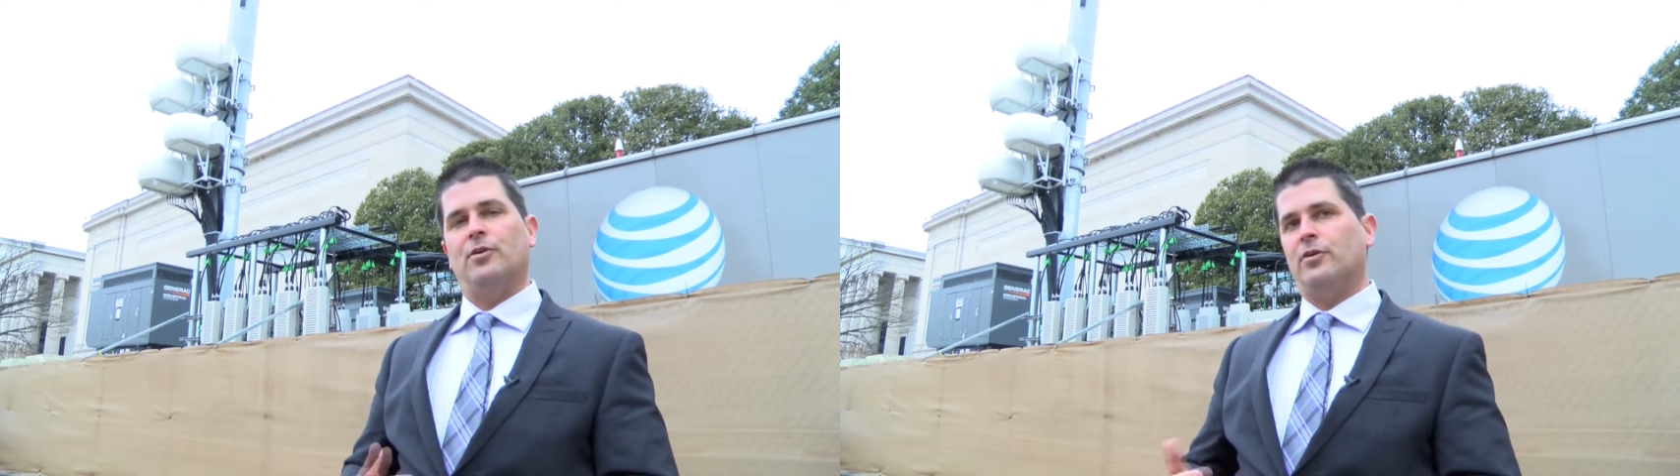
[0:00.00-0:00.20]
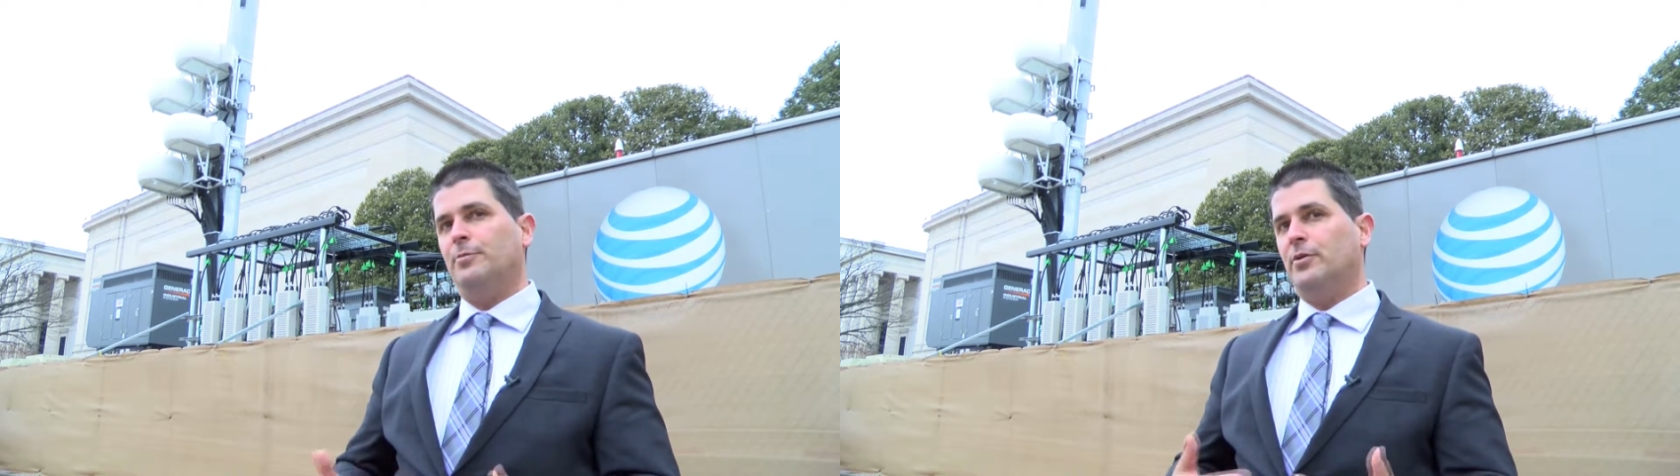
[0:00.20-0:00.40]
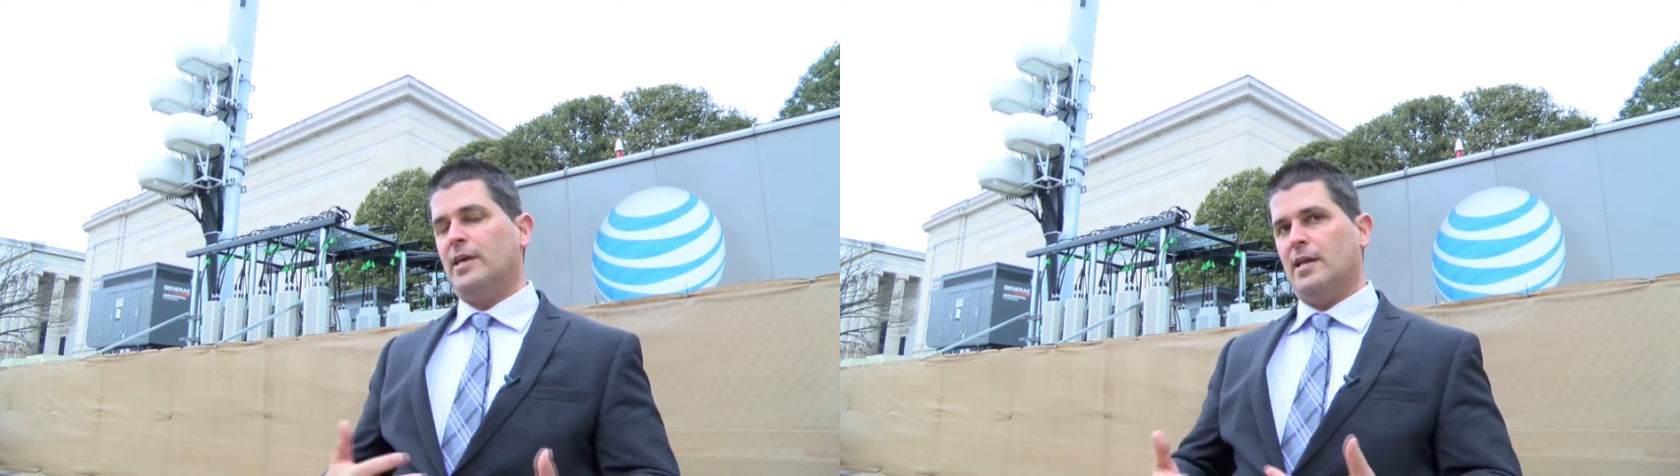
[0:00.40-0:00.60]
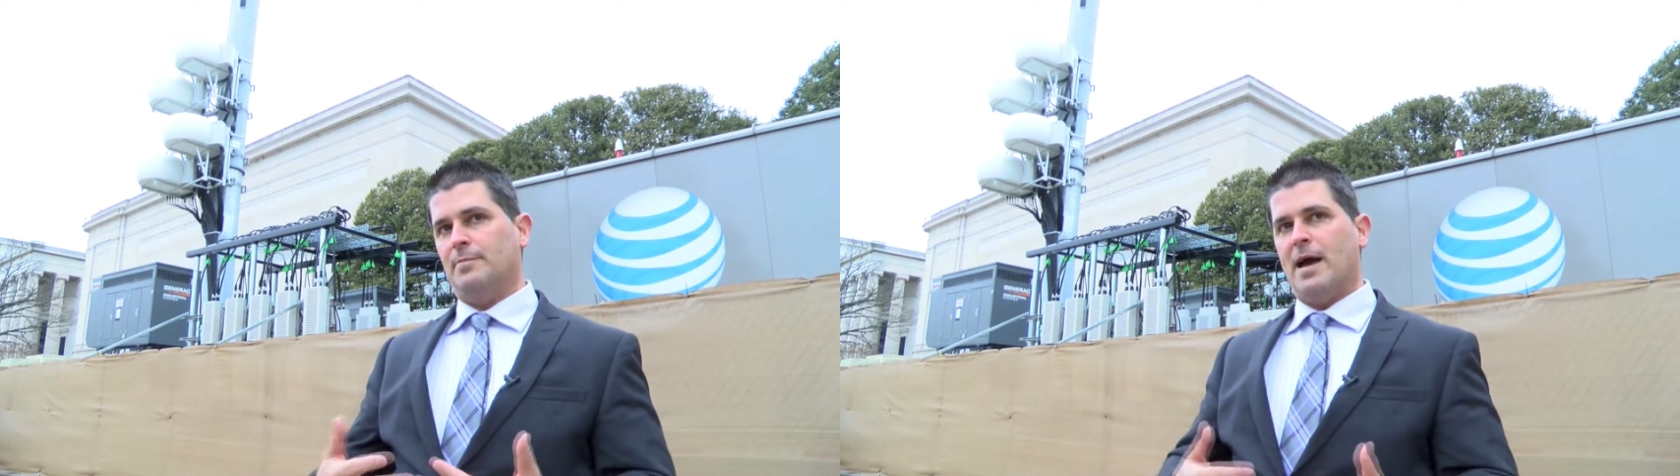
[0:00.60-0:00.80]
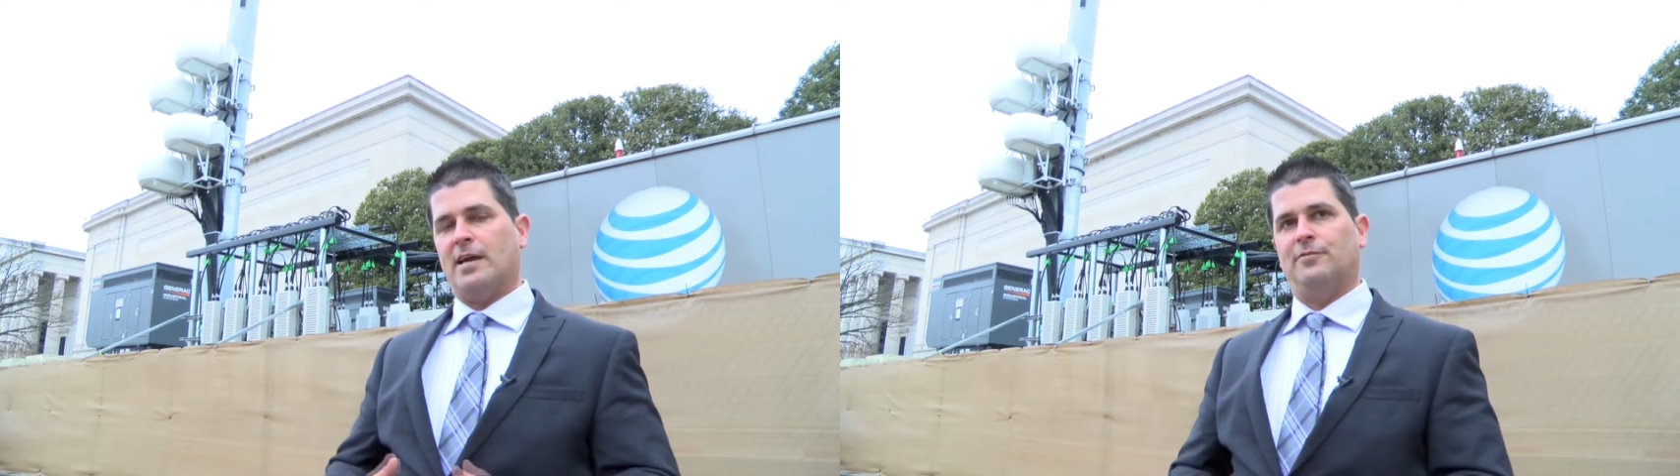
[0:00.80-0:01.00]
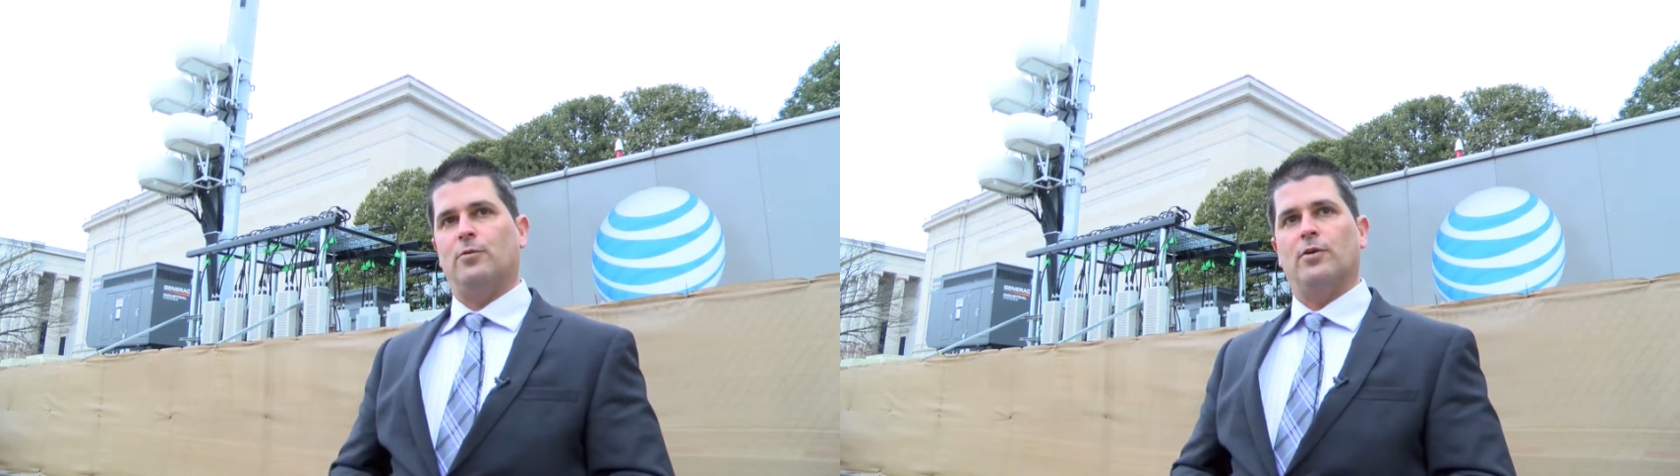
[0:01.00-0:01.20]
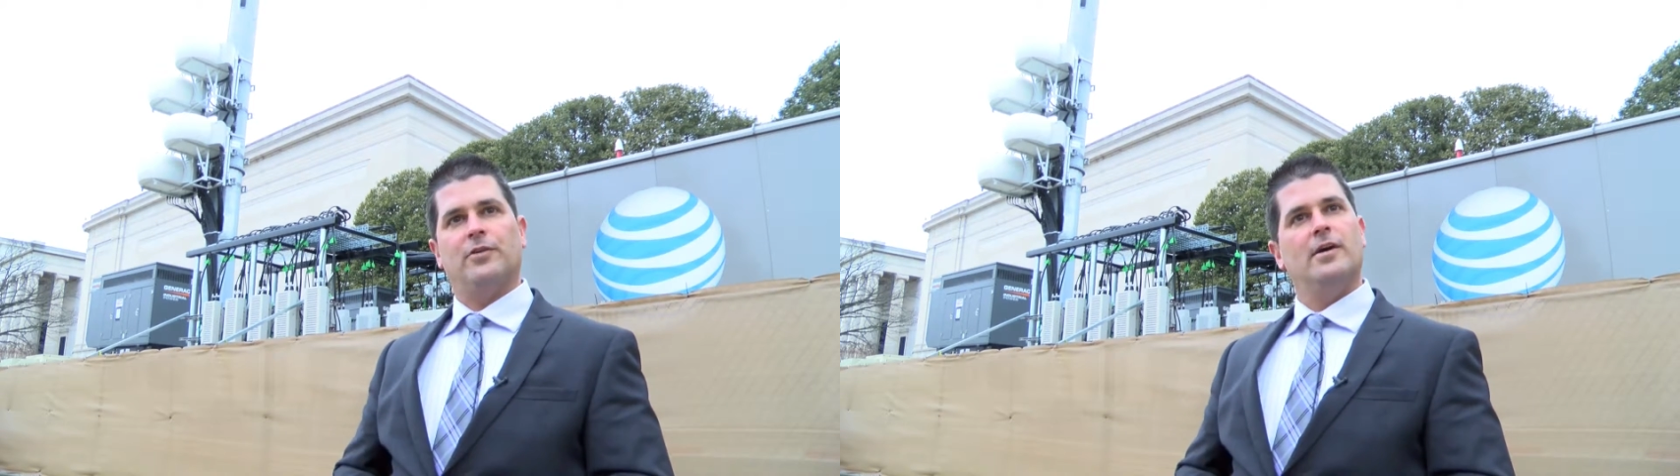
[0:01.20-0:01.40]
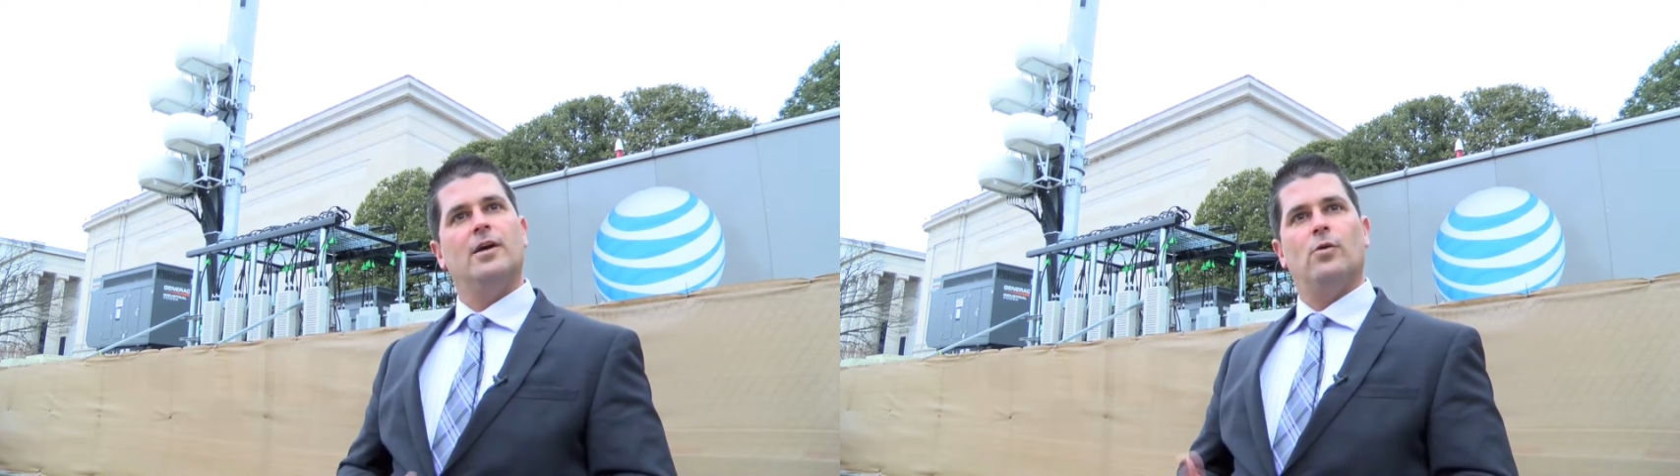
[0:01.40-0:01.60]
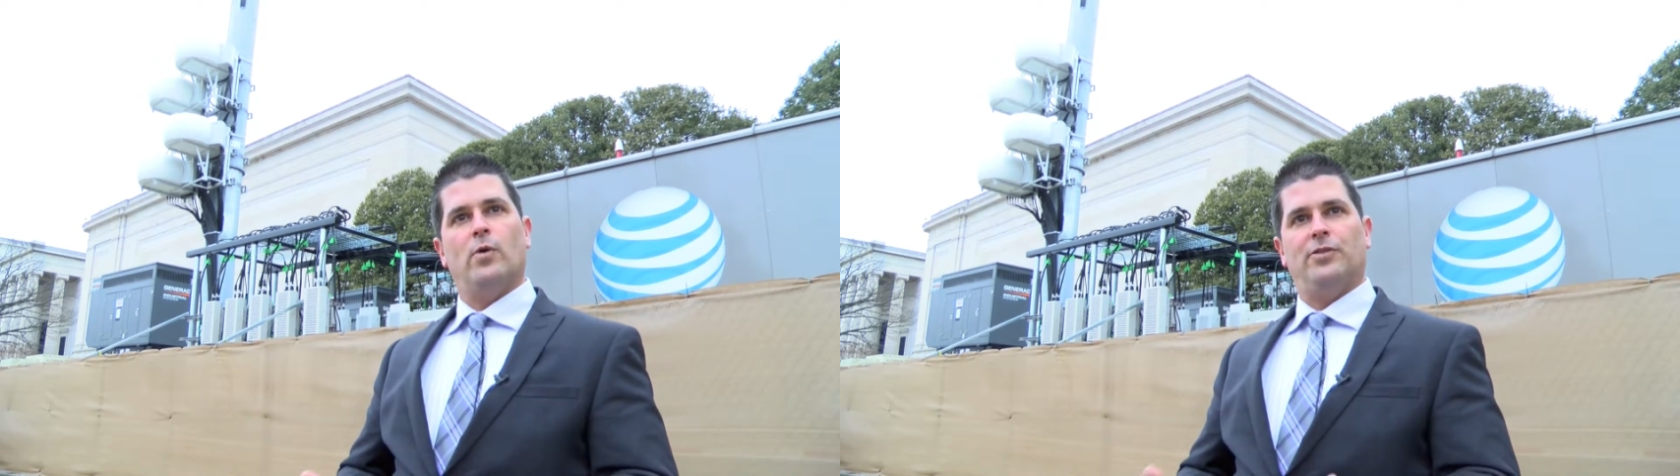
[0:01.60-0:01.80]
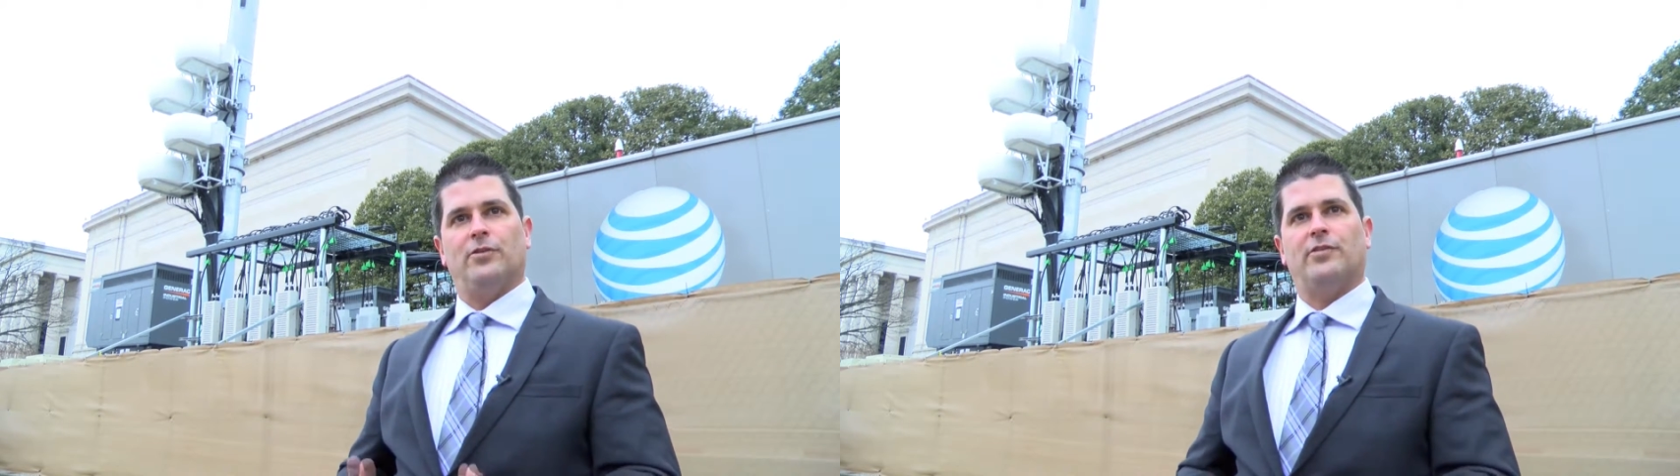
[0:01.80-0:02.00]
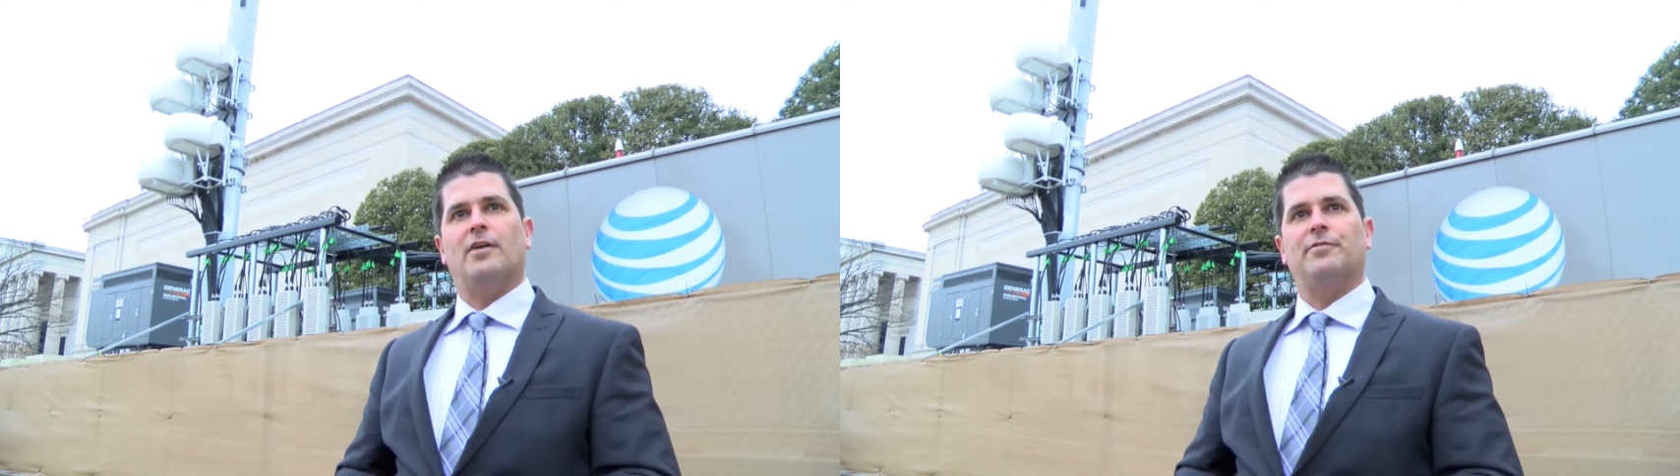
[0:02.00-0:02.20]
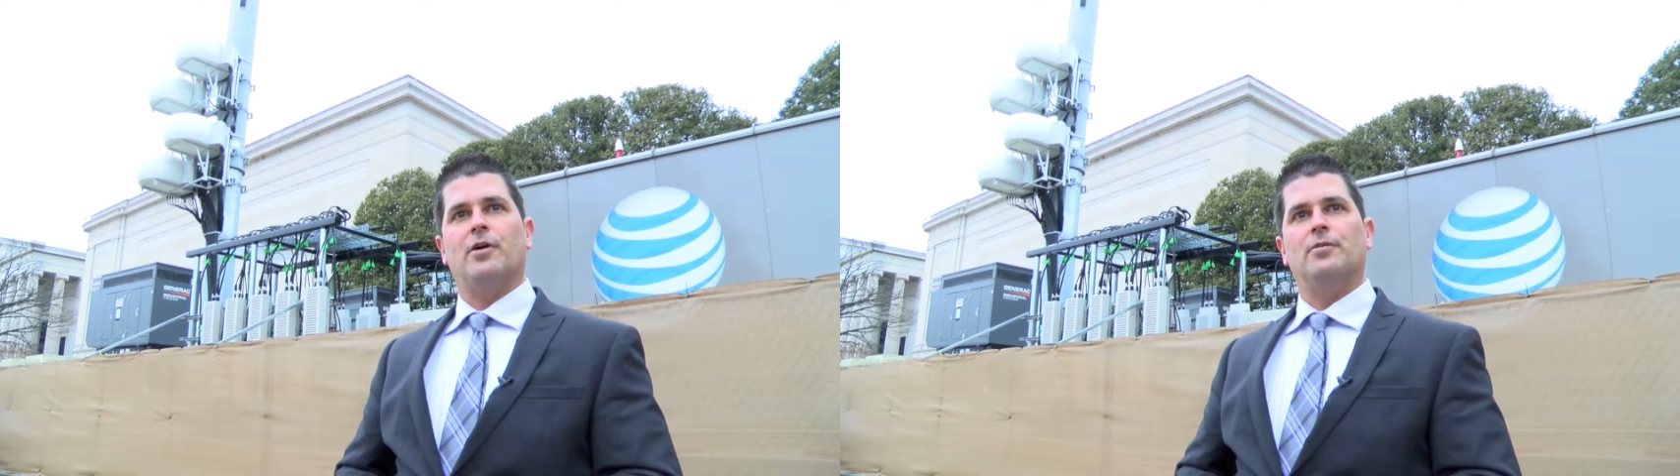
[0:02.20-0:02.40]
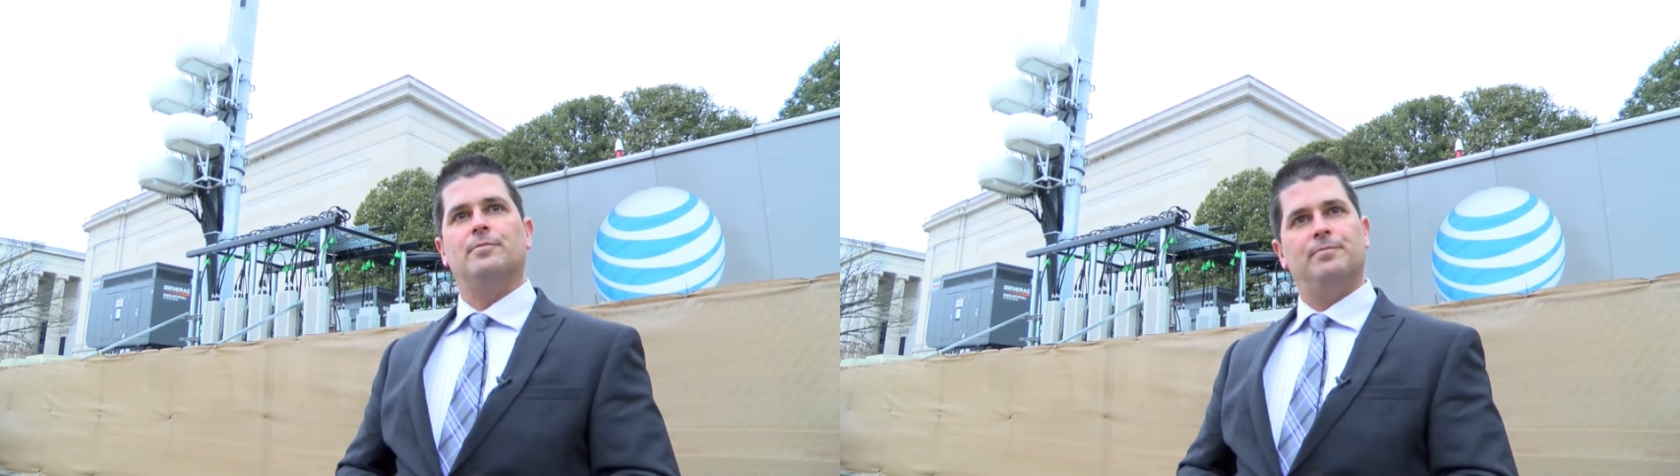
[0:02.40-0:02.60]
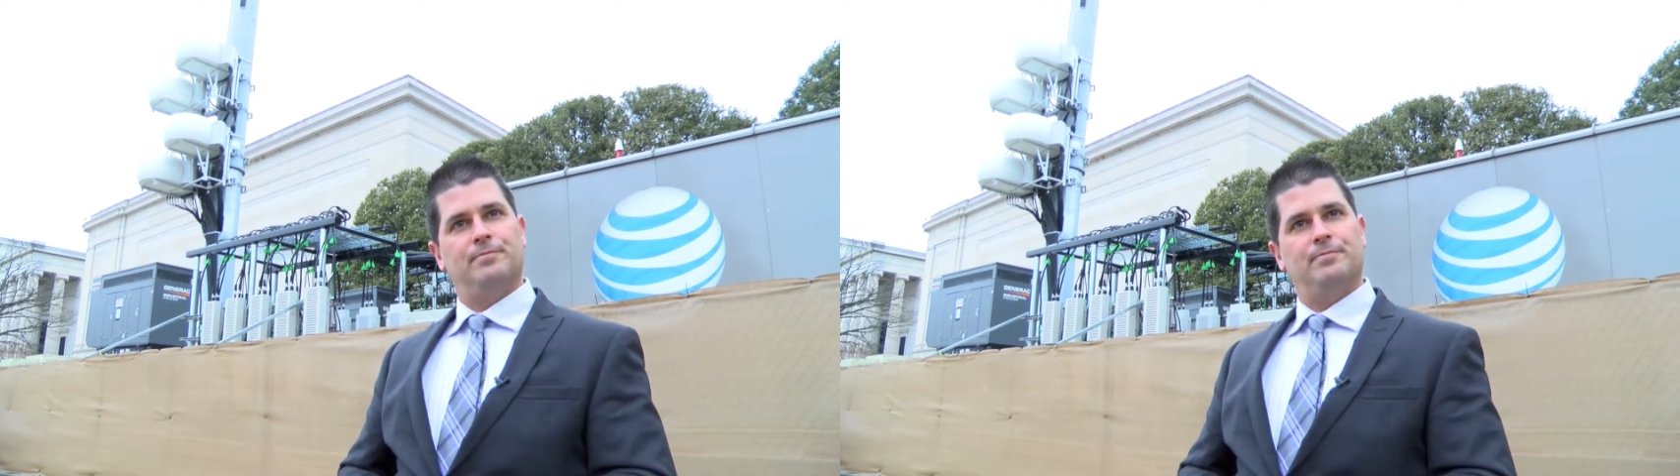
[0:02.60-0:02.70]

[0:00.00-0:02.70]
are communicating back and forth with your cell phone.